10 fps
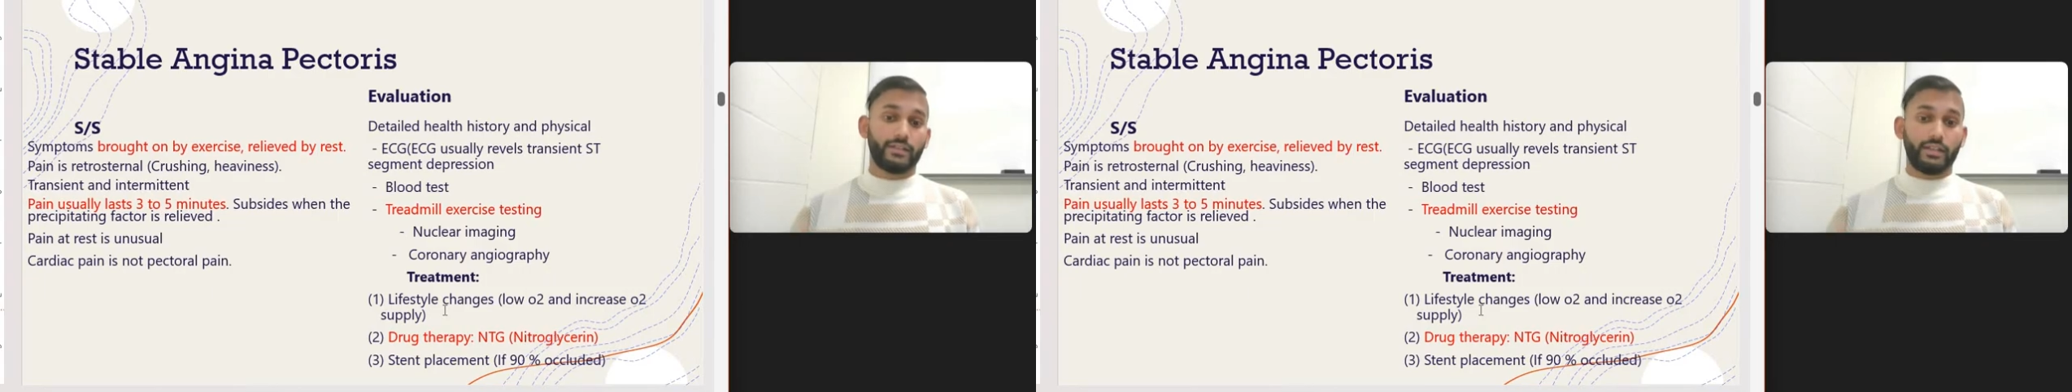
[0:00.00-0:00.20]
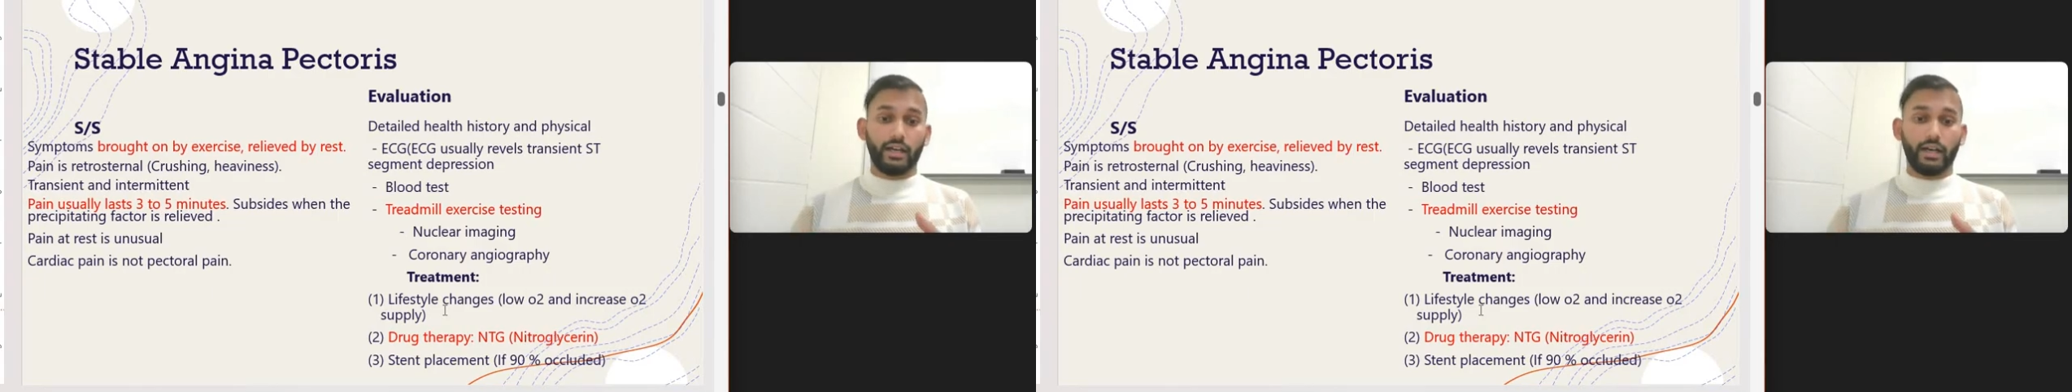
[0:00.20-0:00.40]

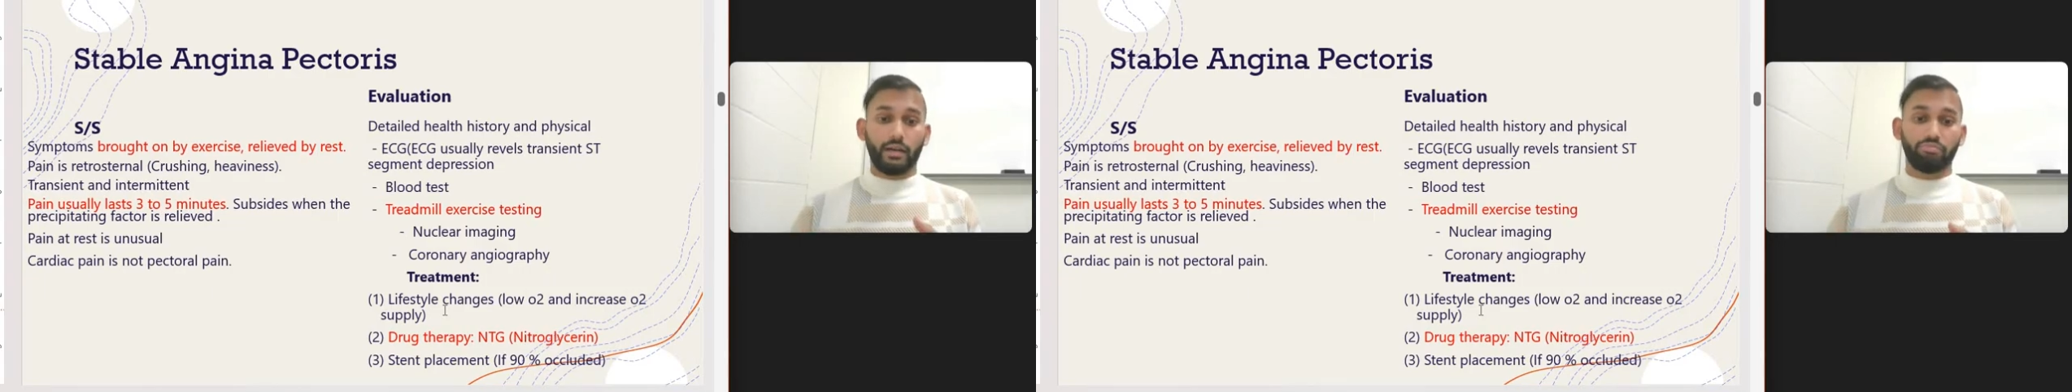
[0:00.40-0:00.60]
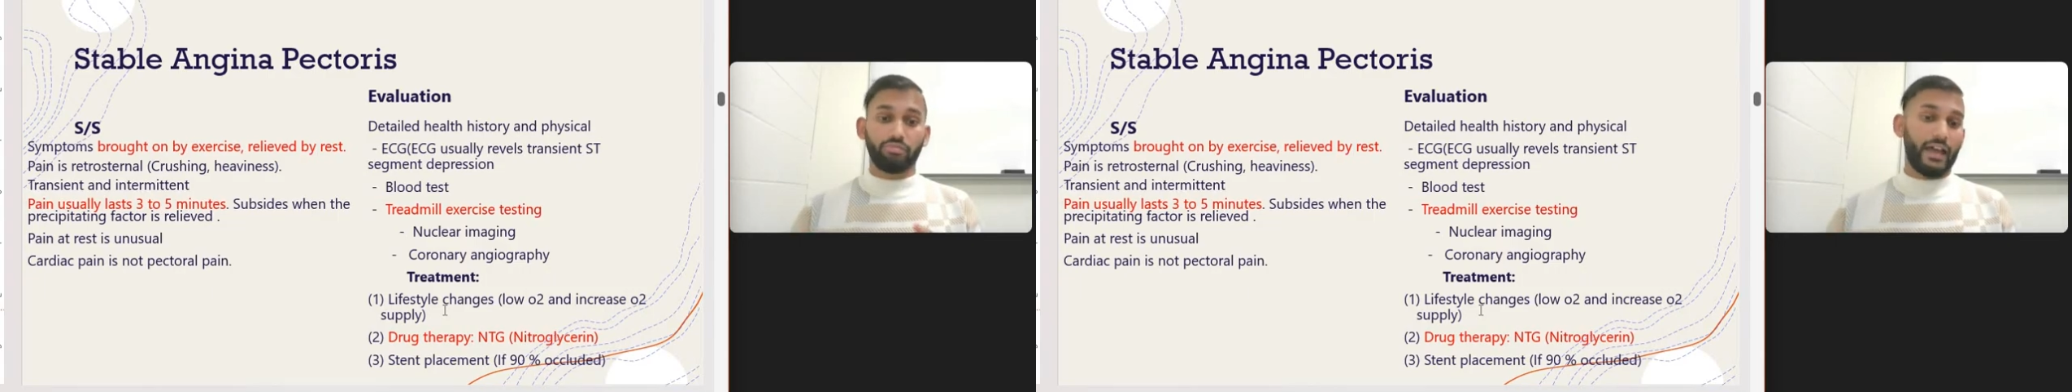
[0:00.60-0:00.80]
the
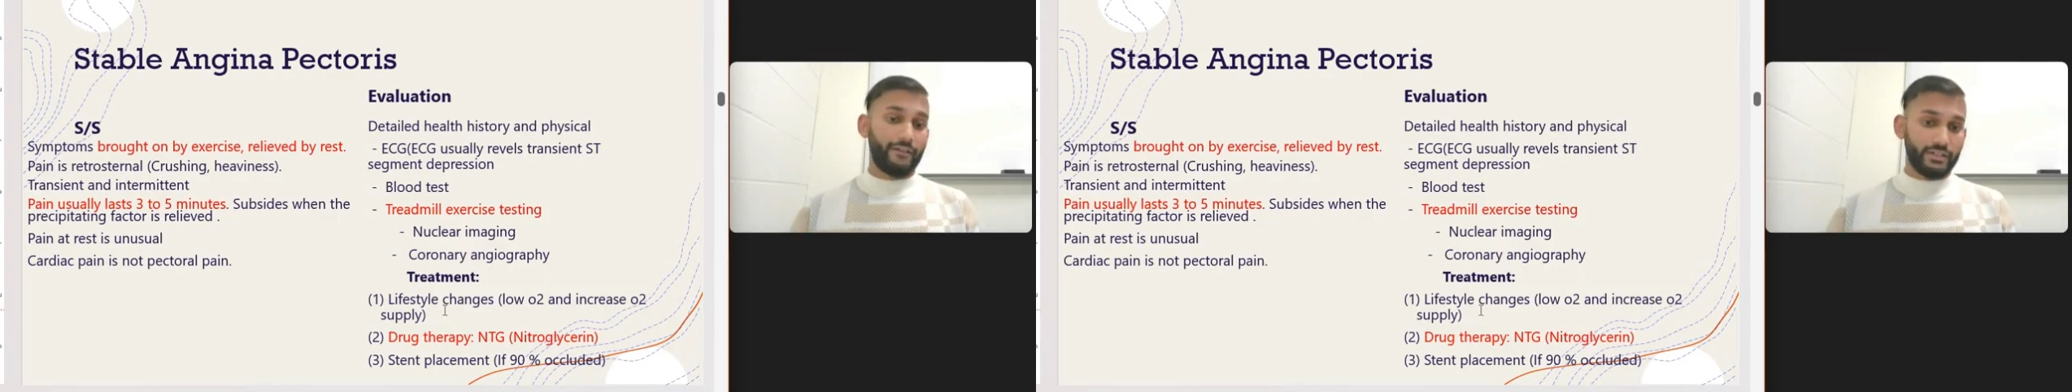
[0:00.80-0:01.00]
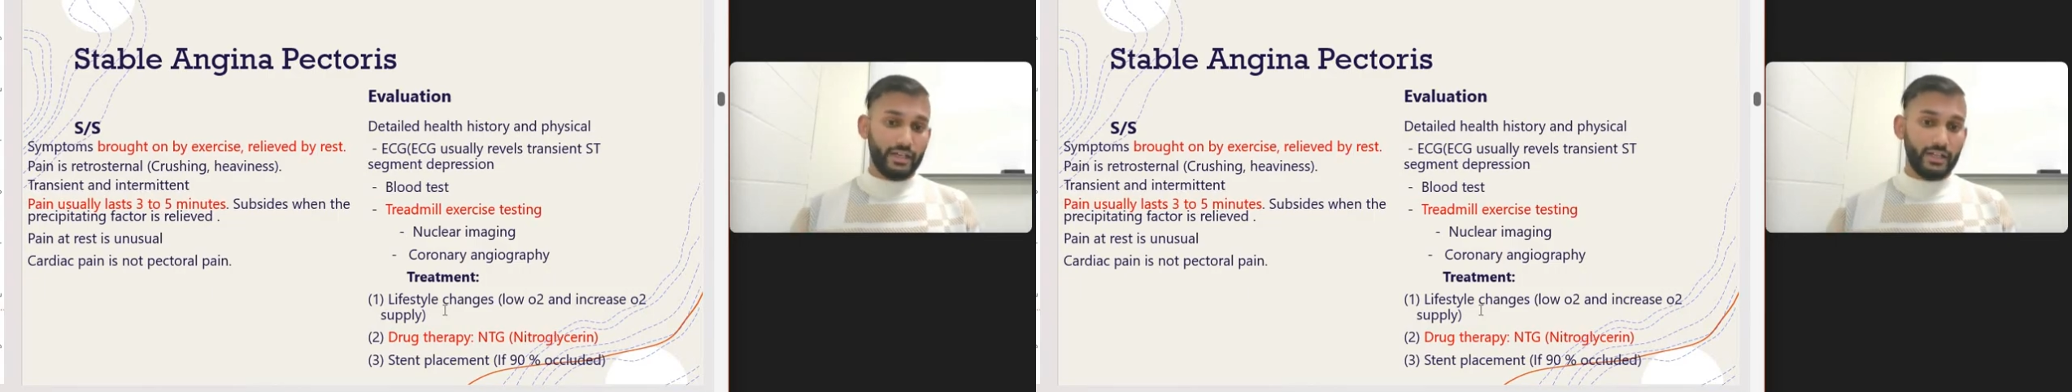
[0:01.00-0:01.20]

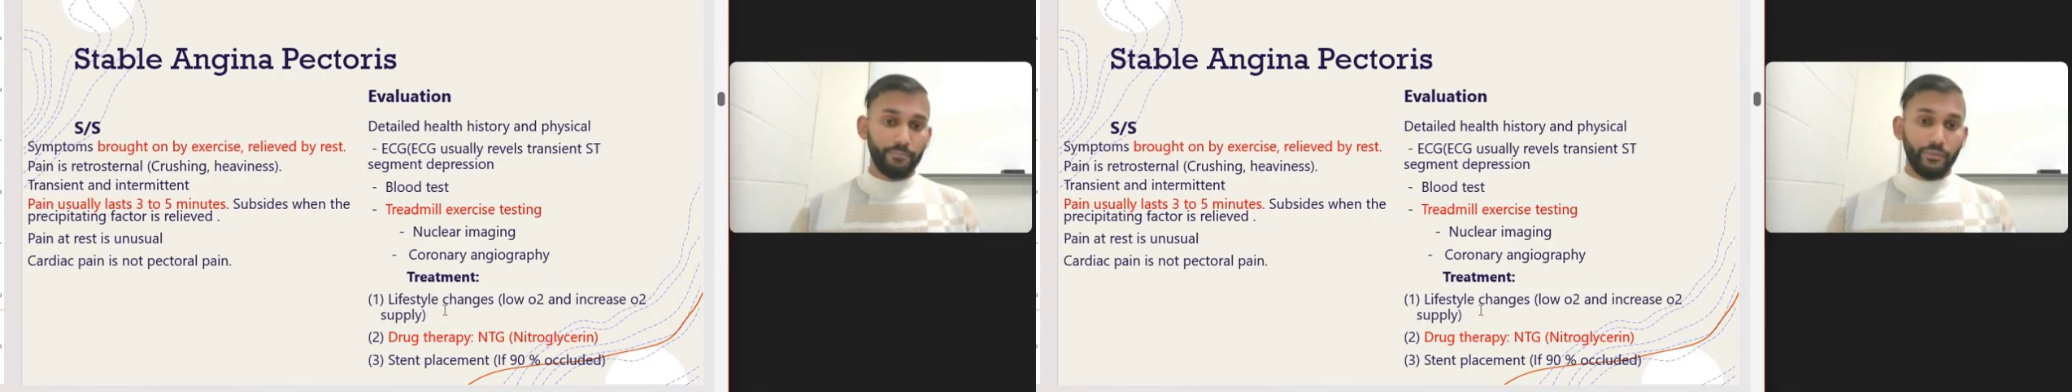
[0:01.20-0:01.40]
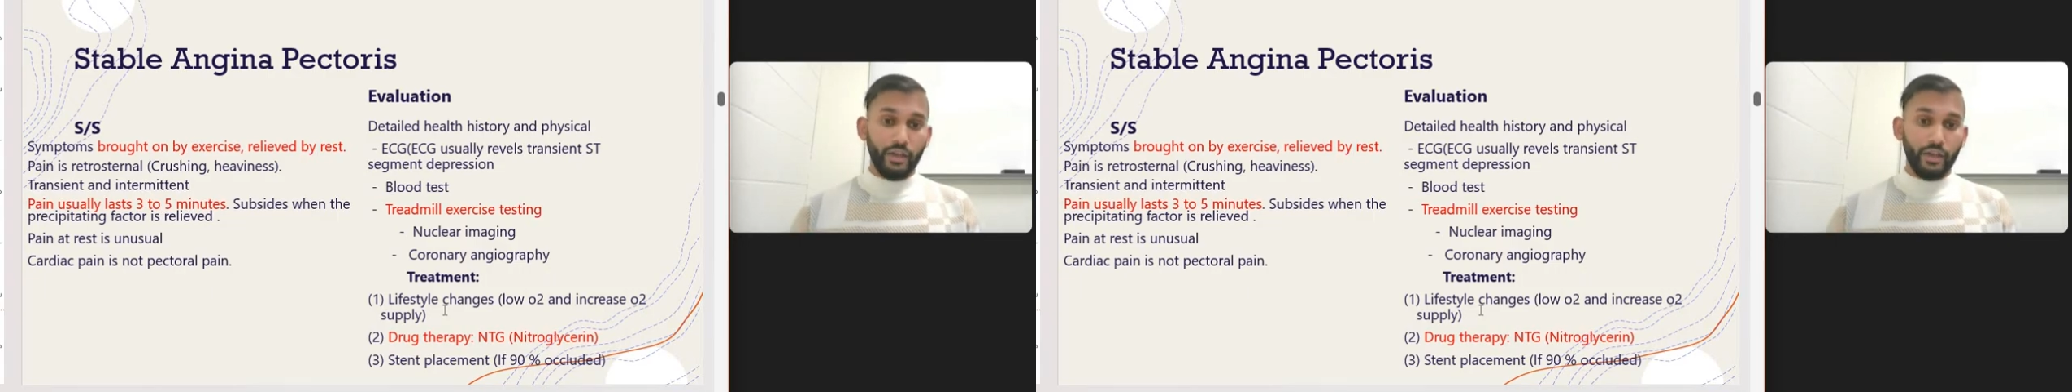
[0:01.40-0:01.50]
lifestyle.